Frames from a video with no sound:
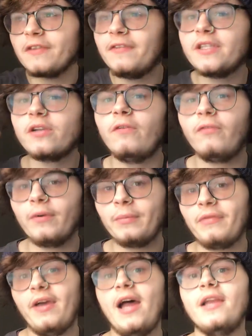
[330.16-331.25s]
the physical form
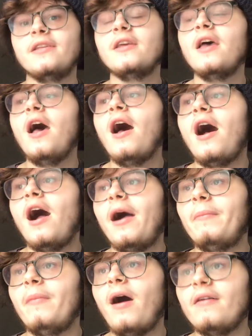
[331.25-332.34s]
of that,
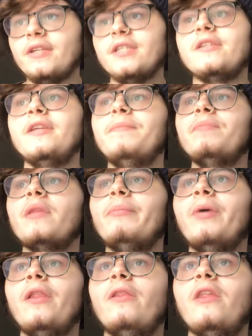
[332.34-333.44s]
obviously.
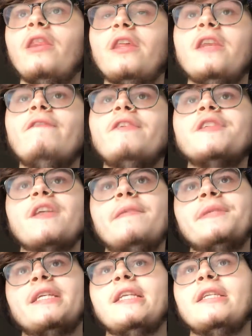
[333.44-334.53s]
But the difference
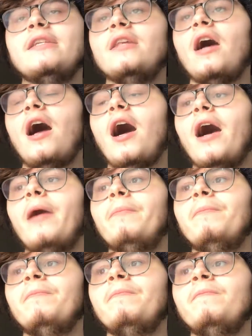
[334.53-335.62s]
comes in
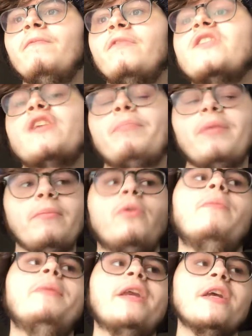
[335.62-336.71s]
for some
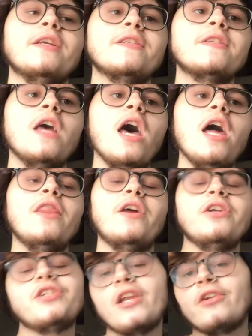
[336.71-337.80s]
people because
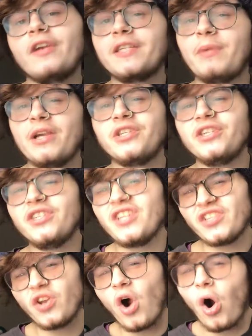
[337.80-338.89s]
their gender expression
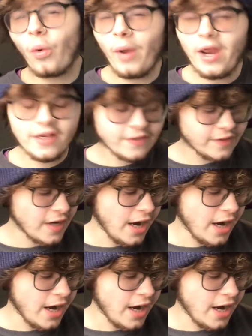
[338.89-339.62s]
doesn't always